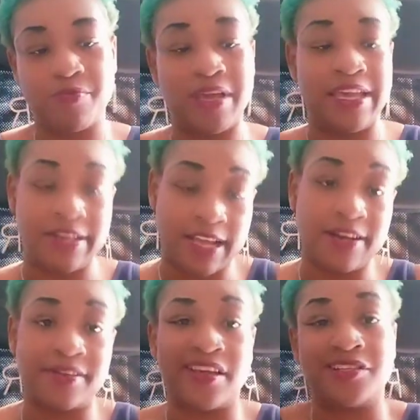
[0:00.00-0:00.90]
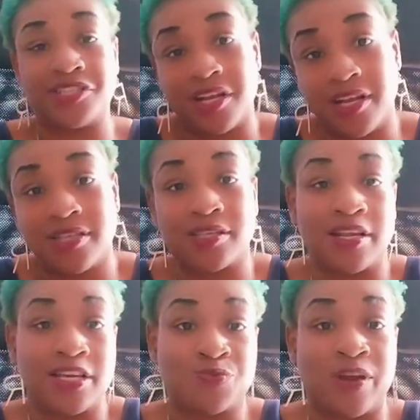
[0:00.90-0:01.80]
But he didn't, and shit is,
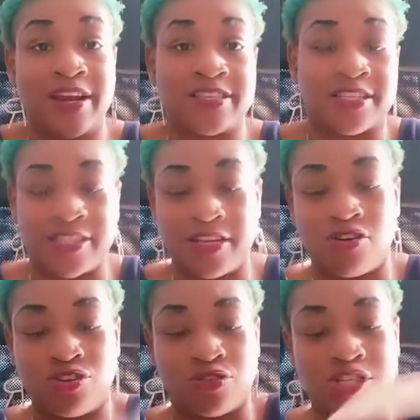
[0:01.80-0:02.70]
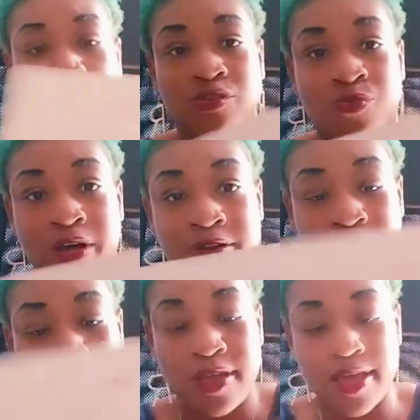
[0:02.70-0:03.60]
it is what it is, because he know you a chosen
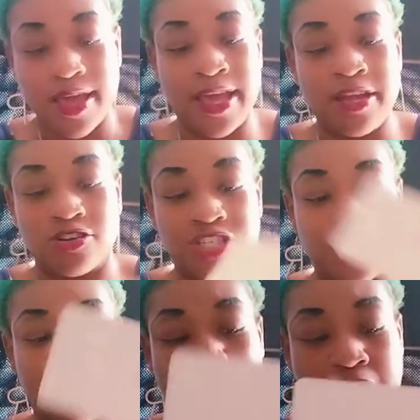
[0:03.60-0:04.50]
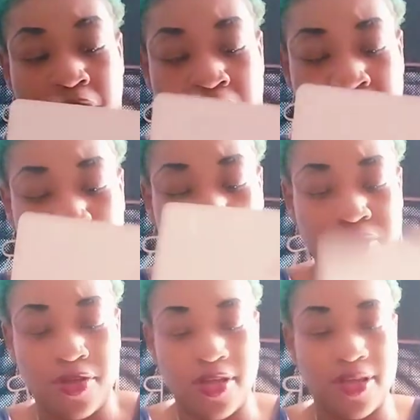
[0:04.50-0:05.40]
one. And he know she a proud hoe.
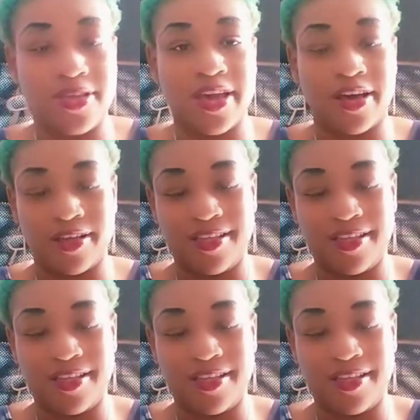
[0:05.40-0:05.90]
Yeah.